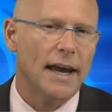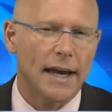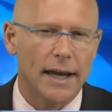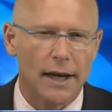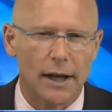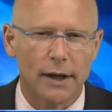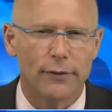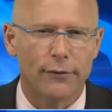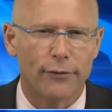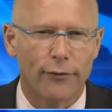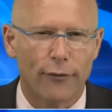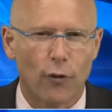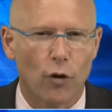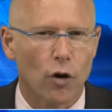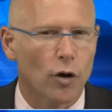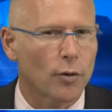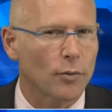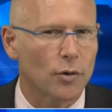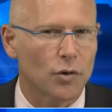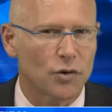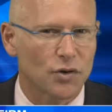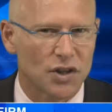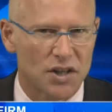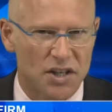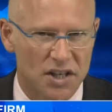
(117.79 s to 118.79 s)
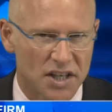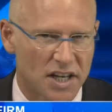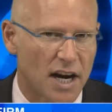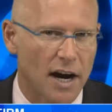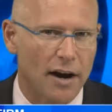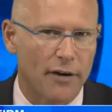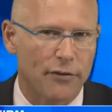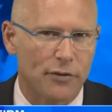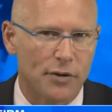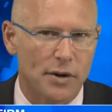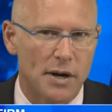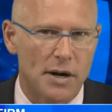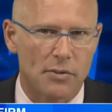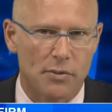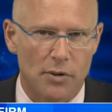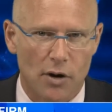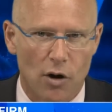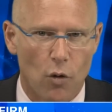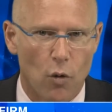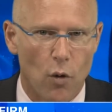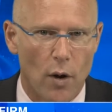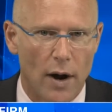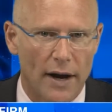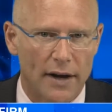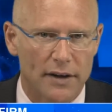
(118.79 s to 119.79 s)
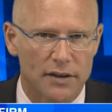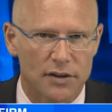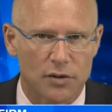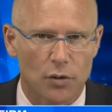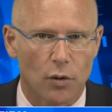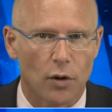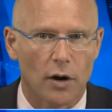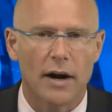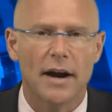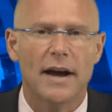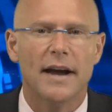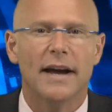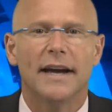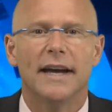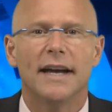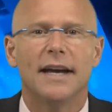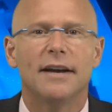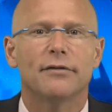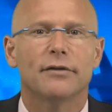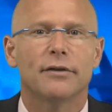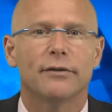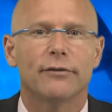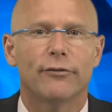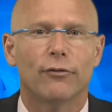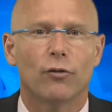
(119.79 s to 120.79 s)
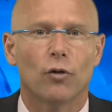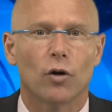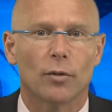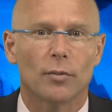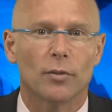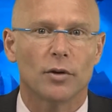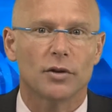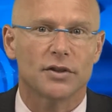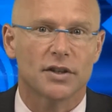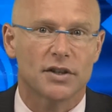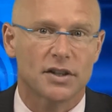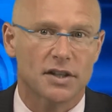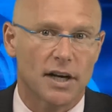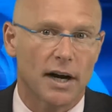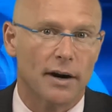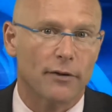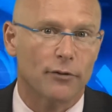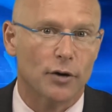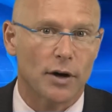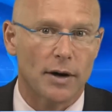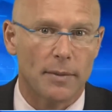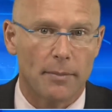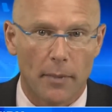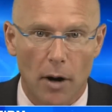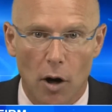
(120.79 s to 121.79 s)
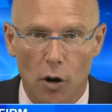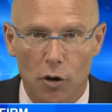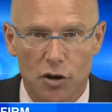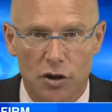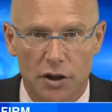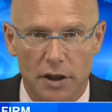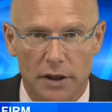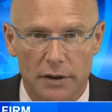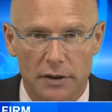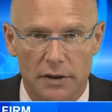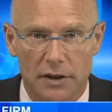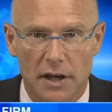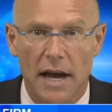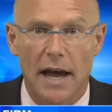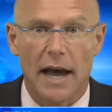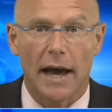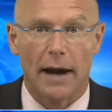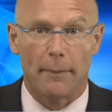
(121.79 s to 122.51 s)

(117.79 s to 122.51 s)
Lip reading: informal discovery requests or even formal discovery motions.